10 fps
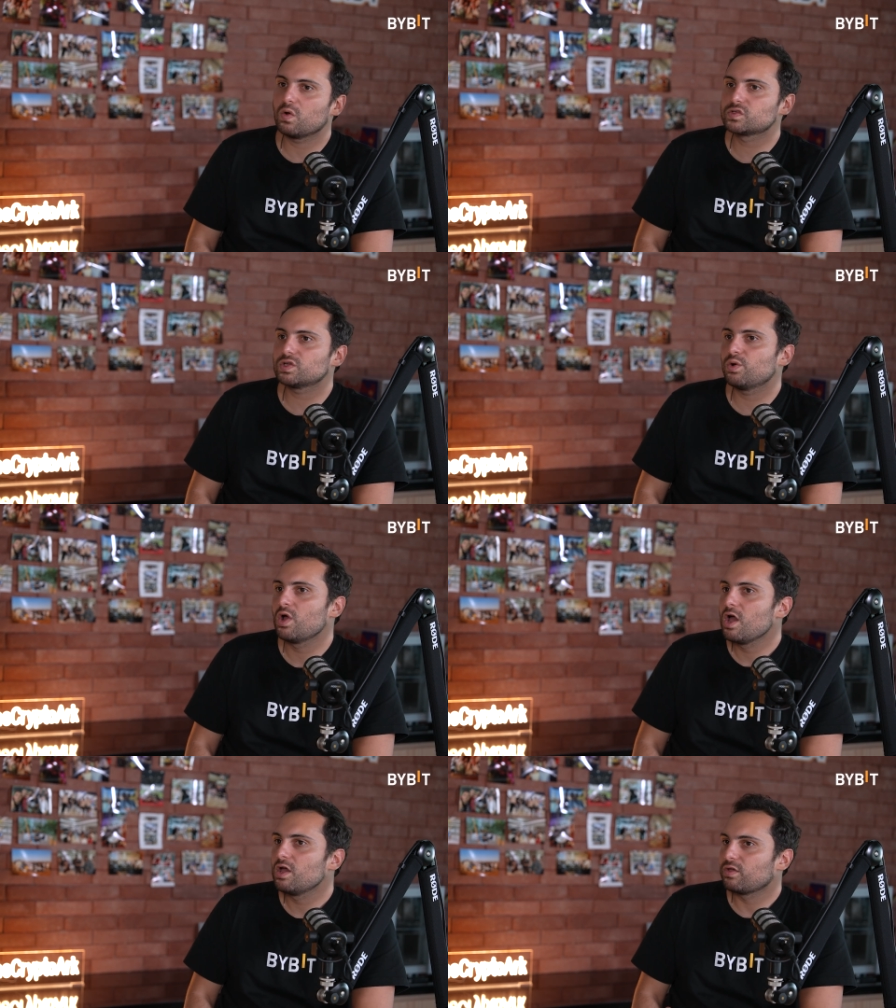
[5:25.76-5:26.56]
also
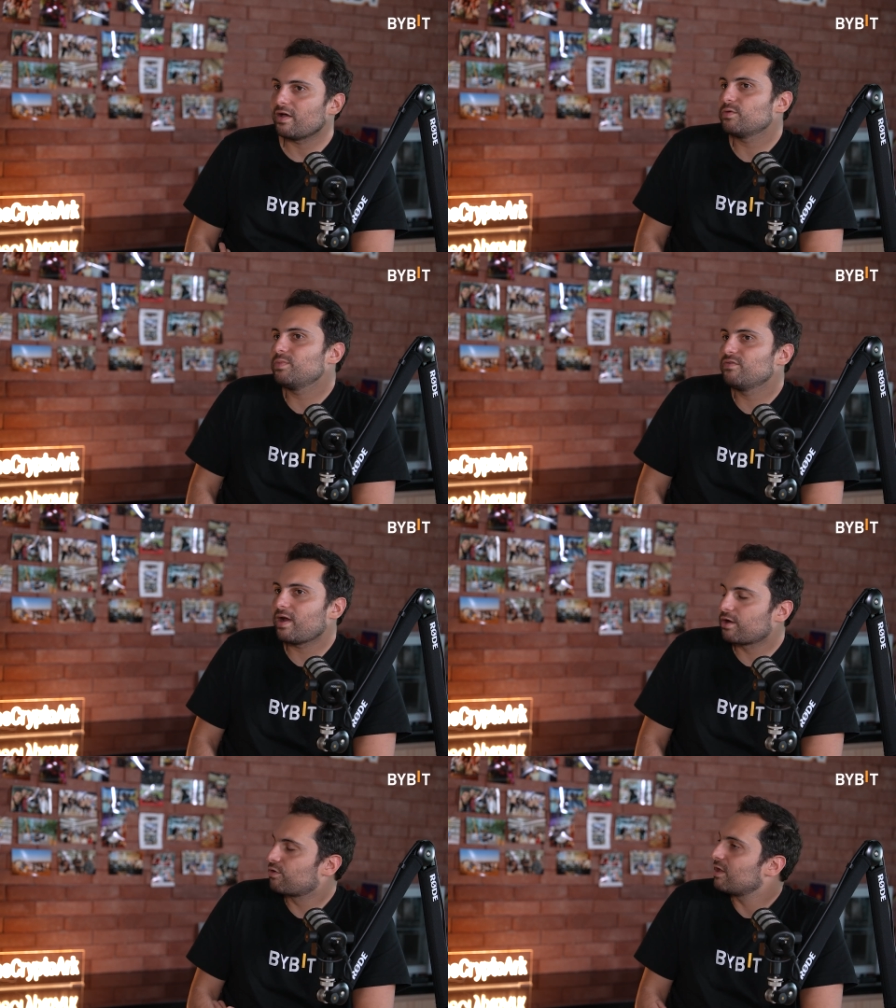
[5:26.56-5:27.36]
you have to be
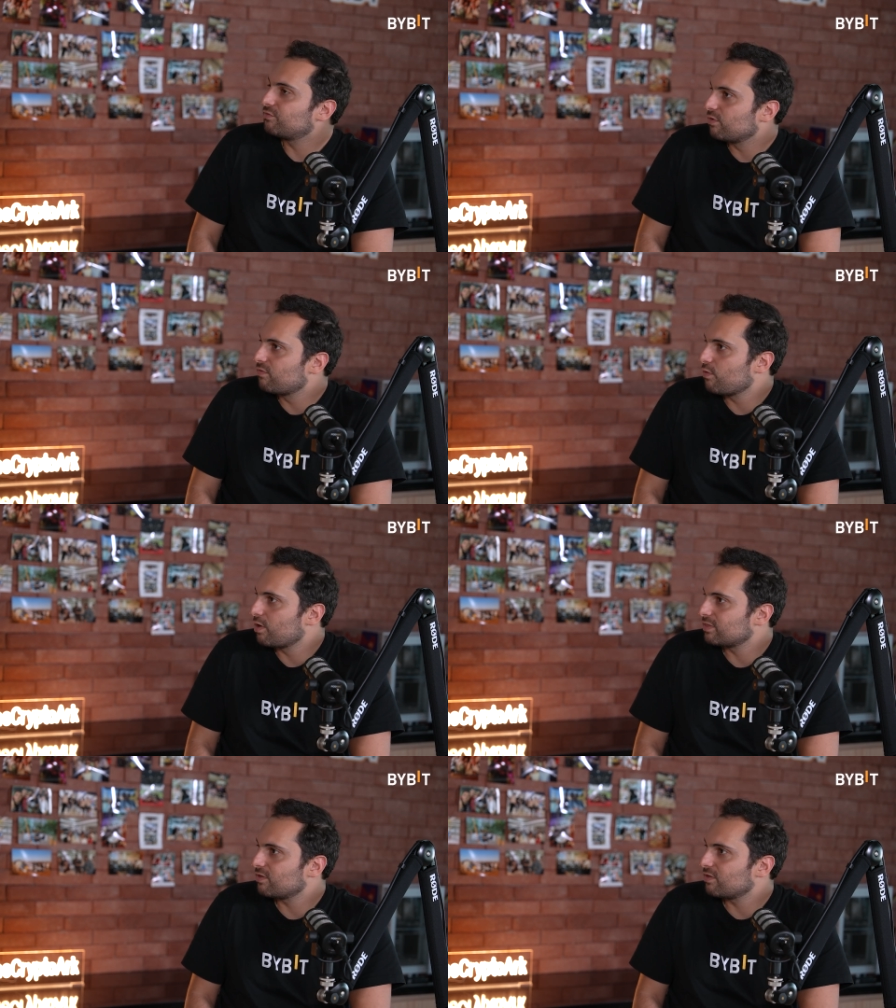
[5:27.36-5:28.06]
very grateful for it. The fact